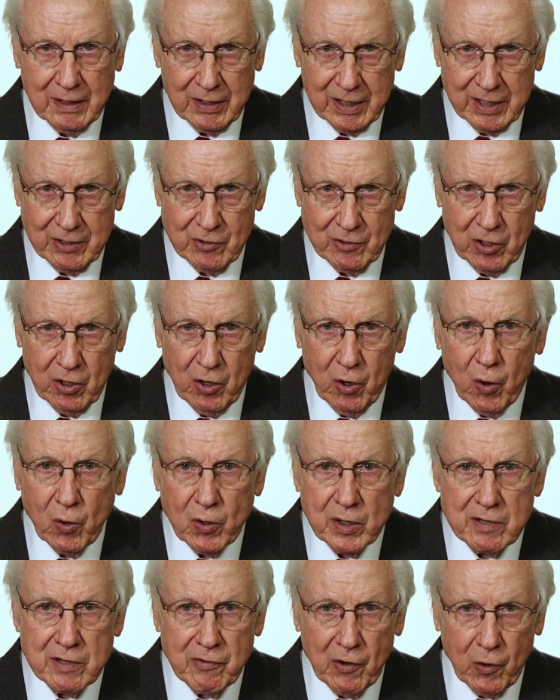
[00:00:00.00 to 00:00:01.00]
In the
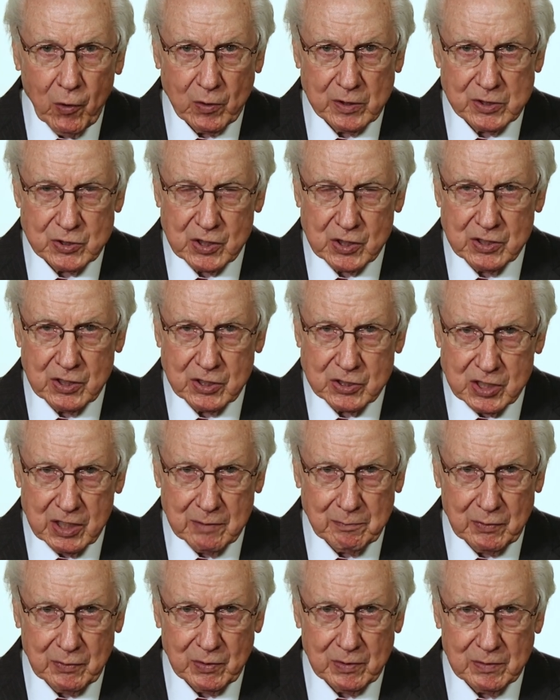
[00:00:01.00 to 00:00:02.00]
Holy of Holies, in the
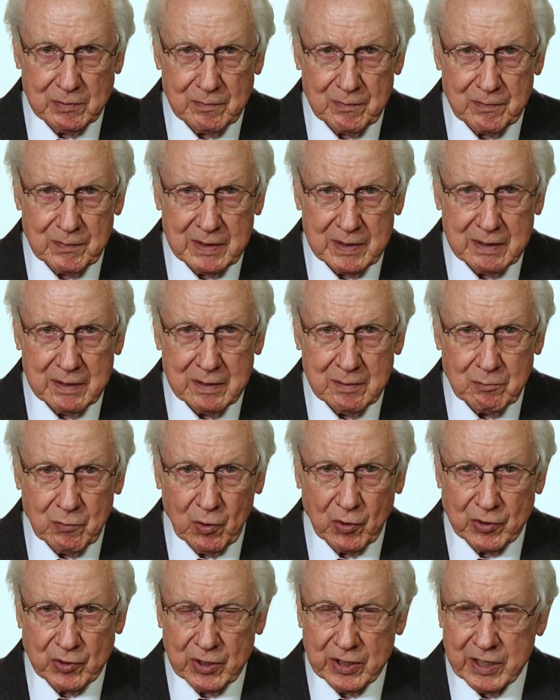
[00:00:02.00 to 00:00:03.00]
temple,
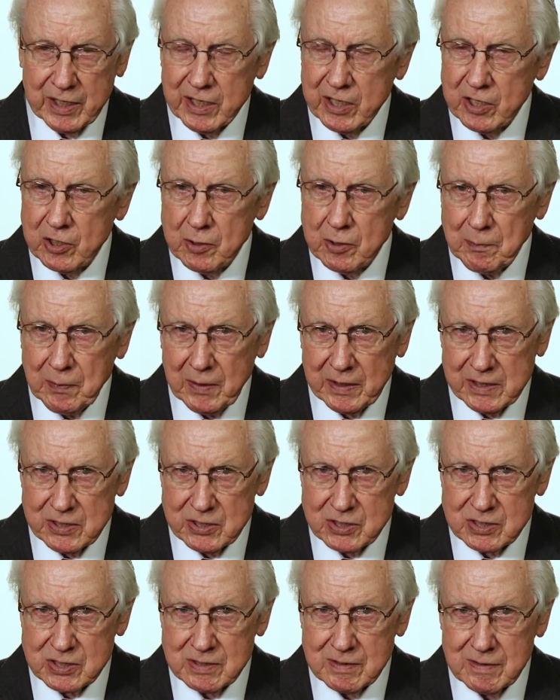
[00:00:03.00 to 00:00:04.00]
more than any other
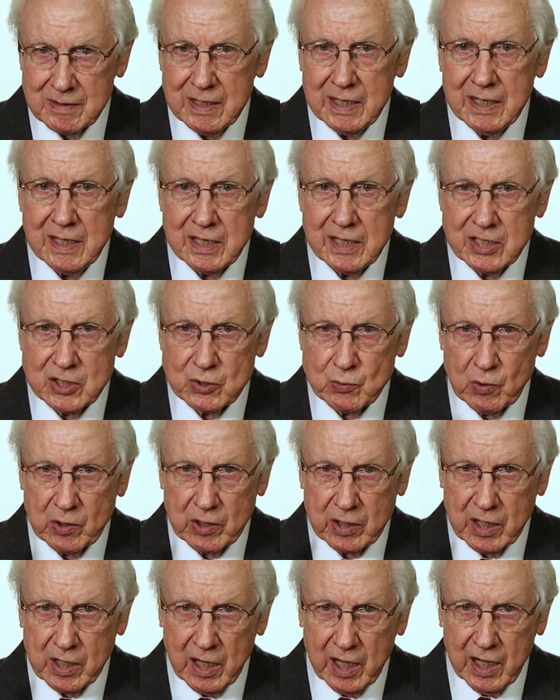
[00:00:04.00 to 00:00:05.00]
place, is where
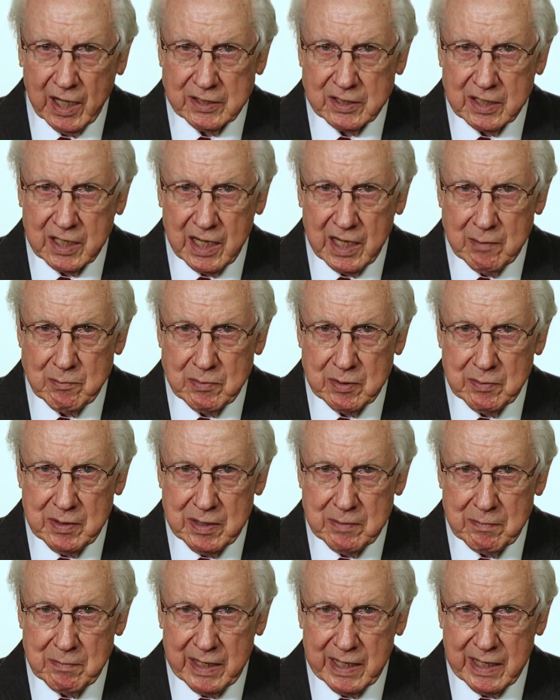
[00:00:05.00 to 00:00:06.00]
God came to
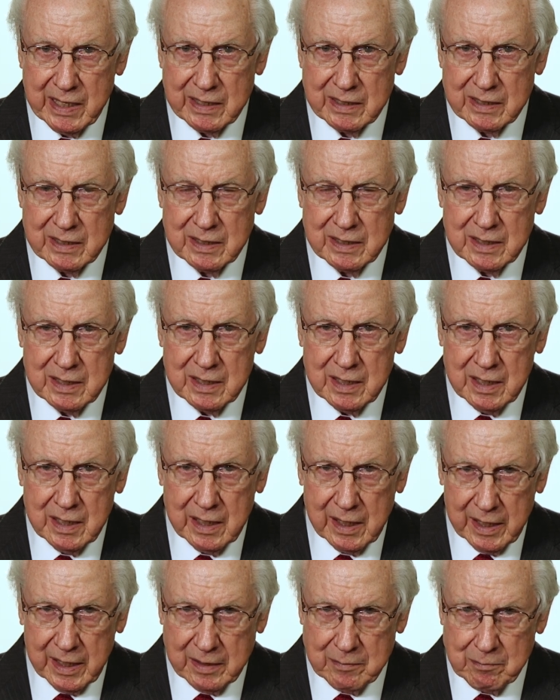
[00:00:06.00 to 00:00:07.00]
meet man,
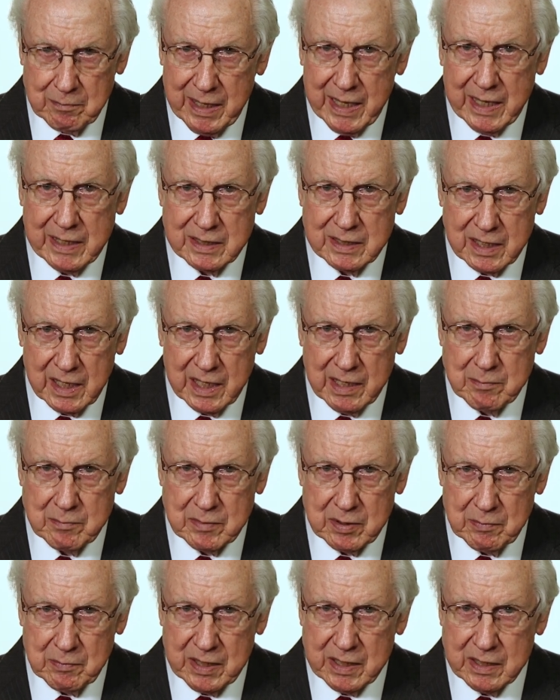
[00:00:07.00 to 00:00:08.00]
and man came
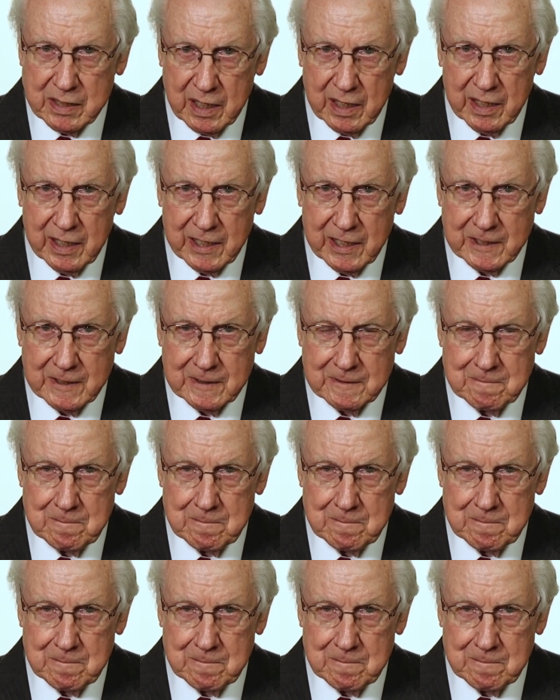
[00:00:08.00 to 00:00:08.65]
to meet God.